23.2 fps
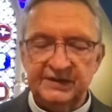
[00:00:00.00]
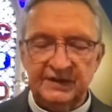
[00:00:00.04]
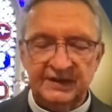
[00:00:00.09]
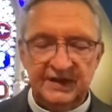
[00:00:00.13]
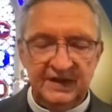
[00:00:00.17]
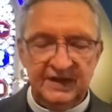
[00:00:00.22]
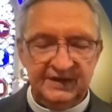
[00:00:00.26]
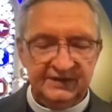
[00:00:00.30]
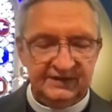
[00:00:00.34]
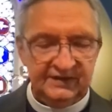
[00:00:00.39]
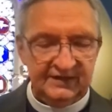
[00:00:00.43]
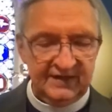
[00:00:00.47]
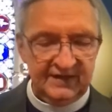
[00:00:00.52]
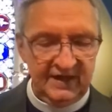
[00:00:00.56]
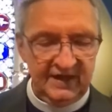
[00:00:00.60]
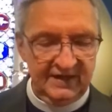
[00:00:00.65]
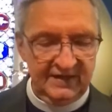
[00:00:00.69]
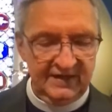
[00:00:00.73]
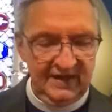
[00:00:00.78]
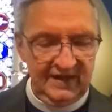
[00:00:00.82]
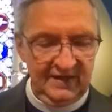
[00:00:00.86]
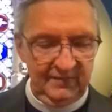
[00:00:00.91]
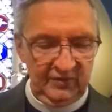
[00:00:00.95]
against thy
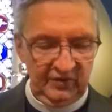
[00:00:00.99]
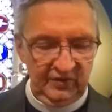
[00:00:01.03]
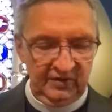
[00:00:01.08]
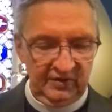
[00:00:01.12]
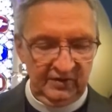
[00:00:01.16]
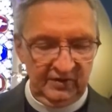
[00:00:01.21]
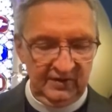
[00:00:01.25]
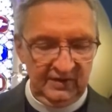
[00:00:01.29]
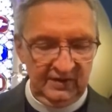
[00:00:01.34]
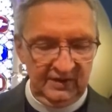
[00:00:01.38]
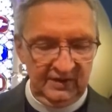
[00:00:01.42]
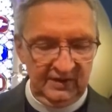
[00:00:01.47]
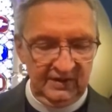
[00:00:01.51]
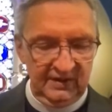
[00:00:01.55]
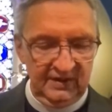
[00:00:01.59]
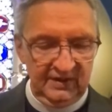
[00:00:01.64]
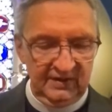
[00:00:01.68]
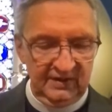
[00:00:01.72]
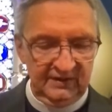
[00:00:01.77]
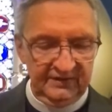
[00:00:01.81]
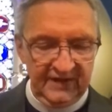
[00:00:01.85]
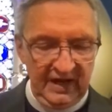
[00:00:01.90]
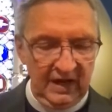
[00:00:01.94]
neighbor.
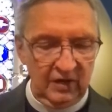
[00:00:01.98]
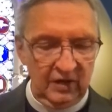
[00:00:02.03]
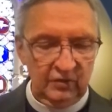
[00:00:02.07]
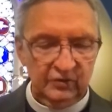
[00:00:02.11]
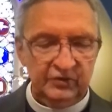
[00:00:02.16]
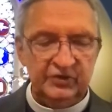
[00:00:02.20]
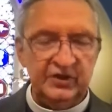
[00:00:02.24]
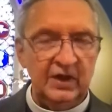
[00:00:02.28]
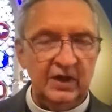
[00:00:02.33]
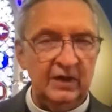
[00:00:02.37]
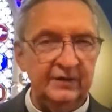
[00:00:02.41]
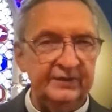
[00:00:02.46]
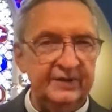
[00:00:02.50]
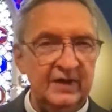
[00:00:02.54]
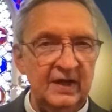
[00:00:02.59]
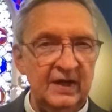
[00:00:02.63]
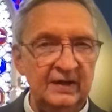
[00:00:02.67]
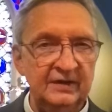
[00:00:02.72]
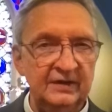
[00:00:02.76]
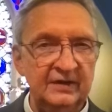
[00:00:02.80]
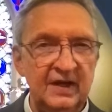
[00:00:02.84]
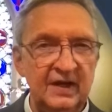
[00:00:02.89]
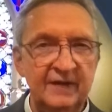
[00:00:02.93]
Thou shalt
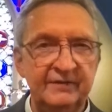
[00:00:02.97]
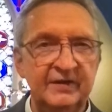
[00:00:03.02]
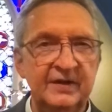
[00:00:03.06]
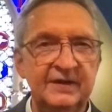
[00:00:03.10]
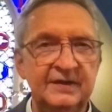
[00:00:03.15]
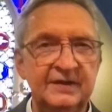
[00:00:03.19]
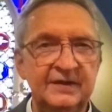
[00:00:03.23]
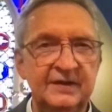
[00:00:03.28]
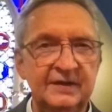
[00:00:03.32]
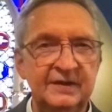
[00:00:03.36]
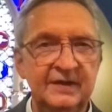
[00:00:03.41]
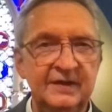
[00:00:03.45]
not covet.